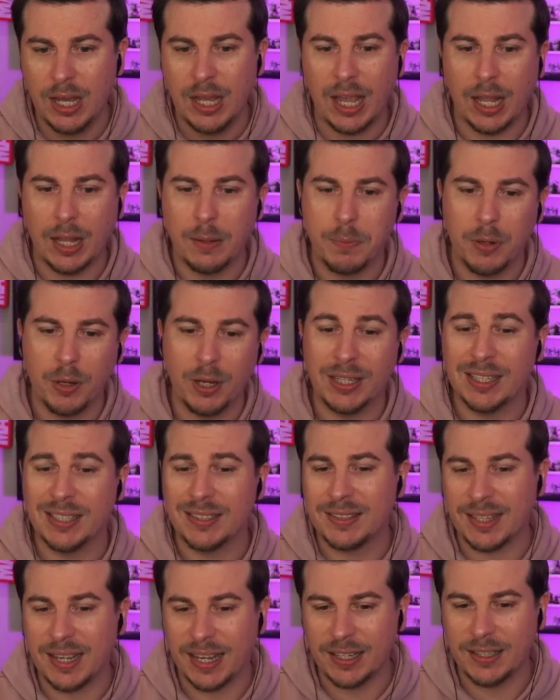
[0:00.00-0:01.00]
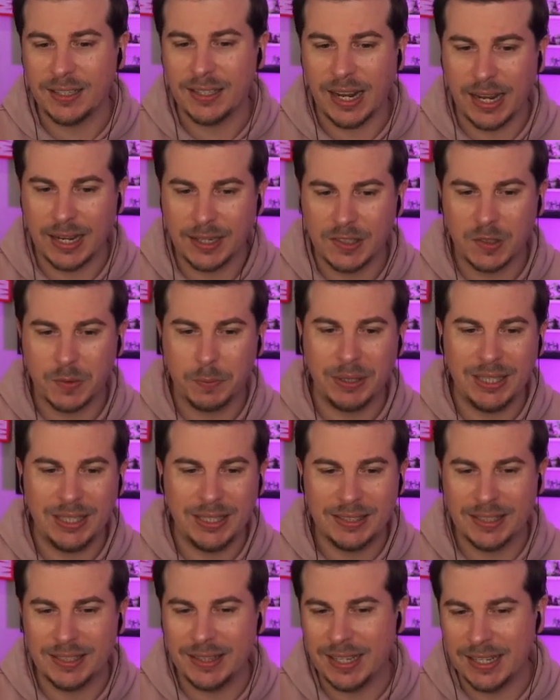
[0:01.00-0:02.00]
and put in a second X speed
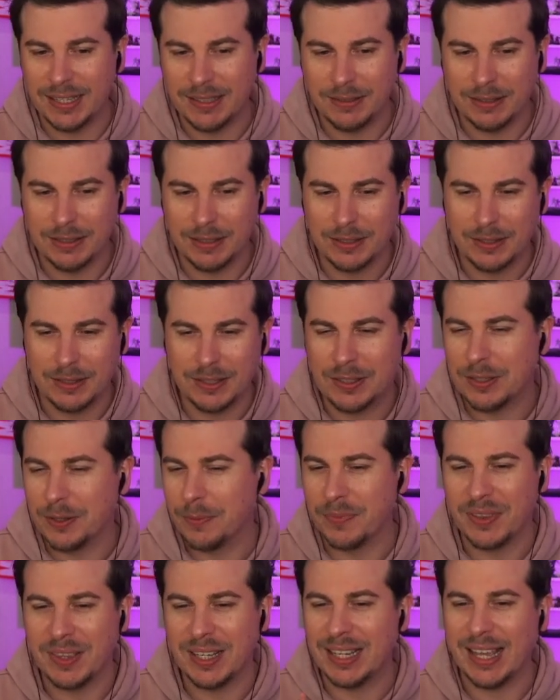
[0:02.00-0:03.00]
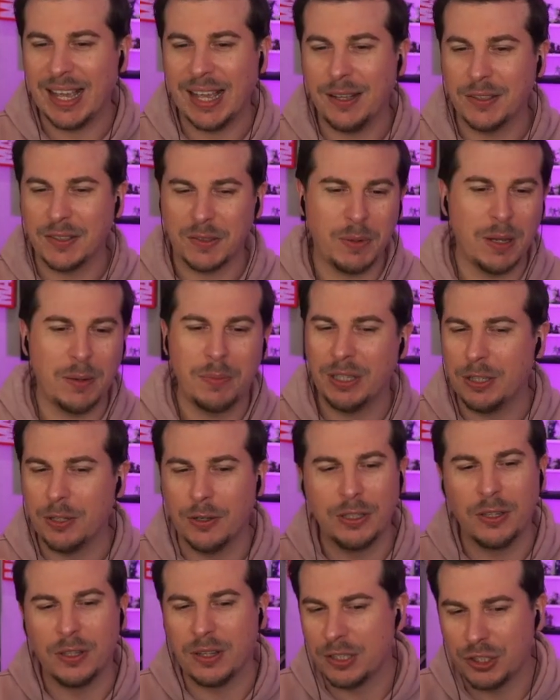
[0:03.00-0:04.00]
and then something else, maybe,
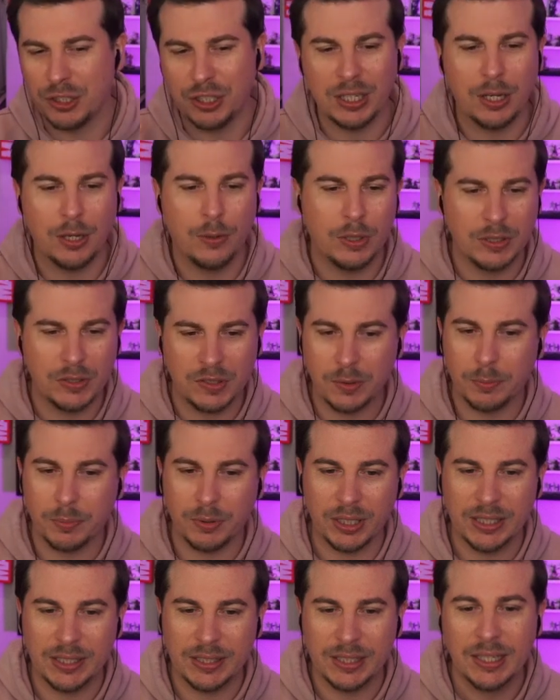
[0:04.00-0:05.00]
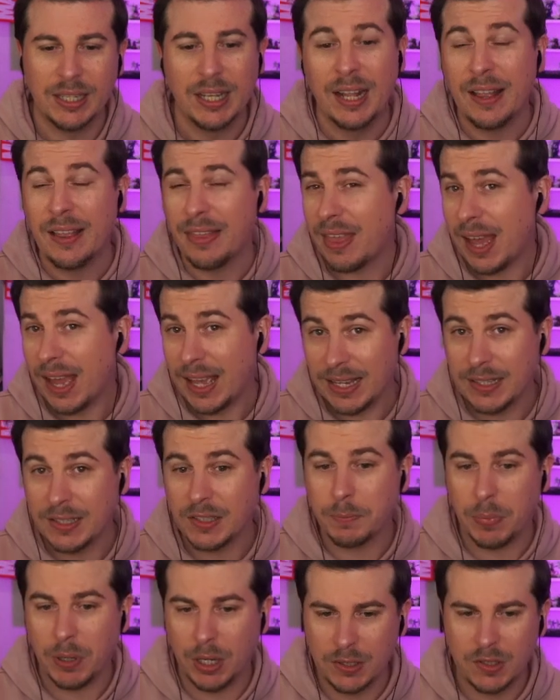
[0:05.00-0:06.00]
another Geo or Sabrina. That is
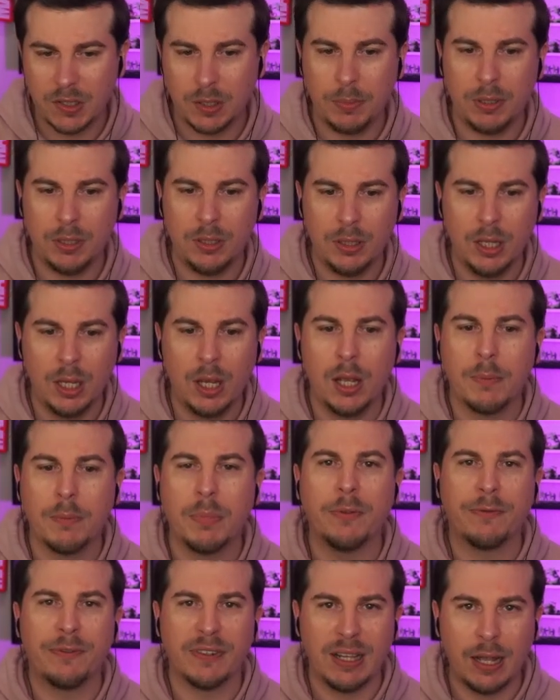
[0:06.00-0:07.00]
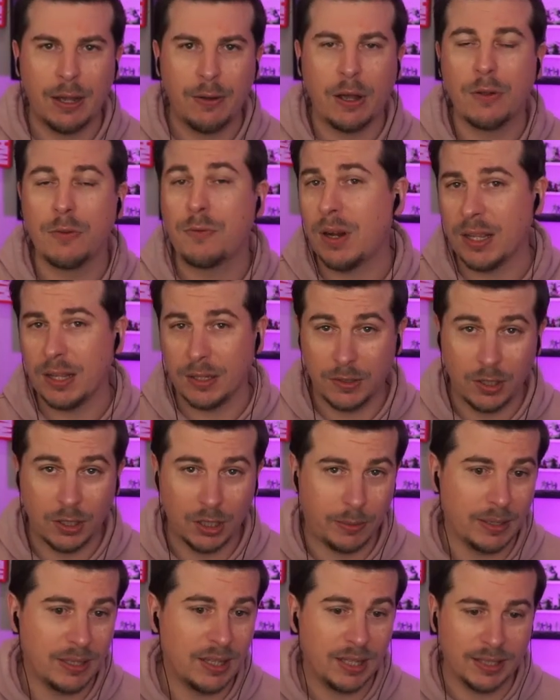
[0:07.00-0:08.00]
possible, but for now I would rather talk
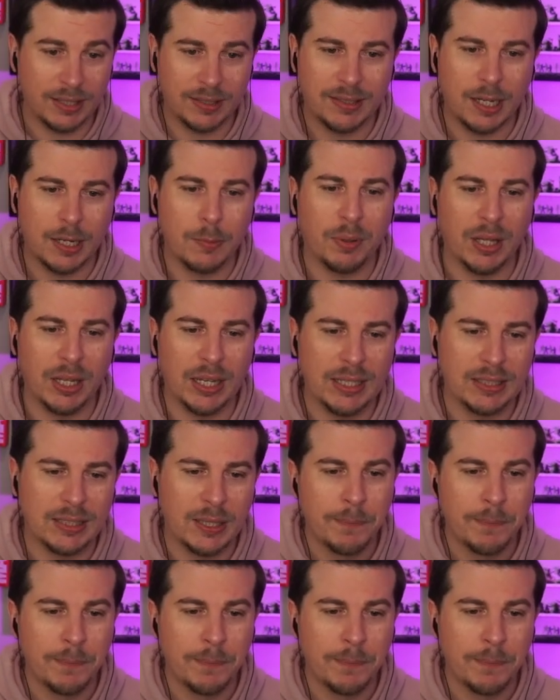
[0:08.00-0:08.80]
about the list I played.